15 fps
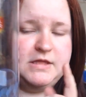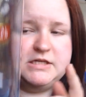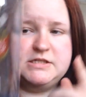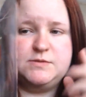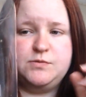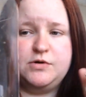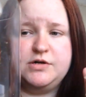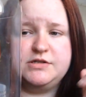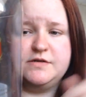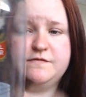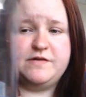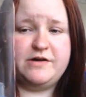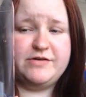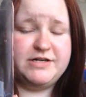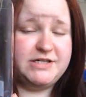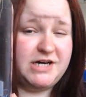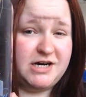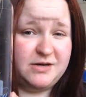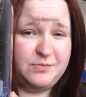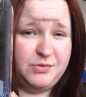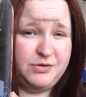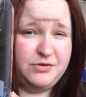This was a very
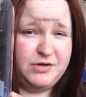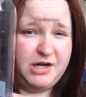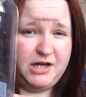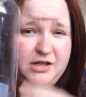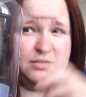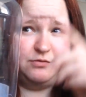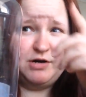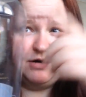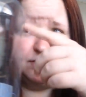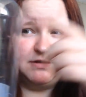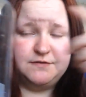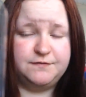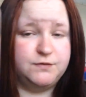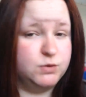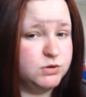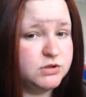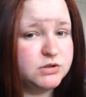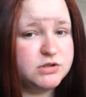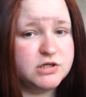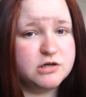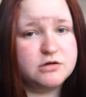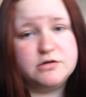dark blue colour when it was
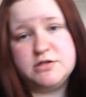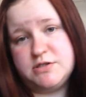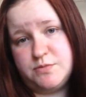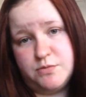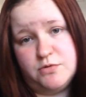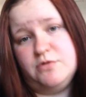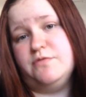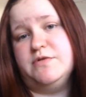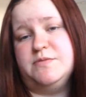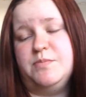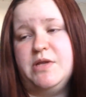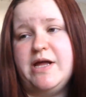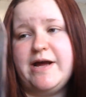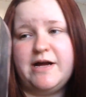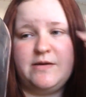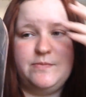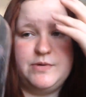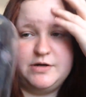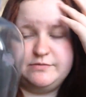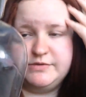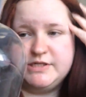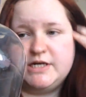full. You could have sworn it was black,
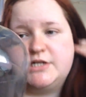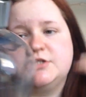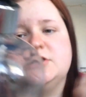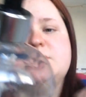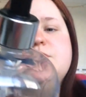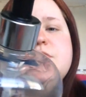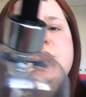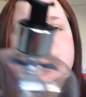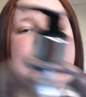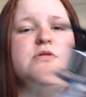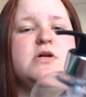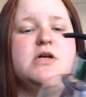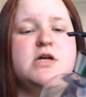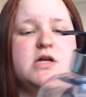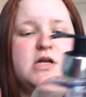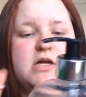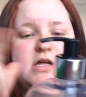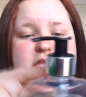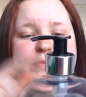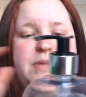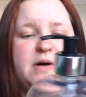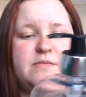but it was actually blue.
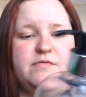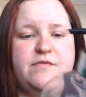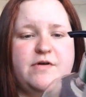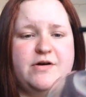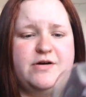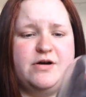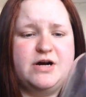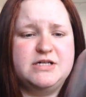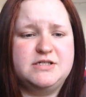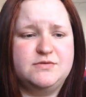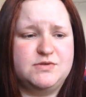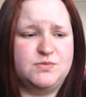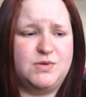The pump's very nice. It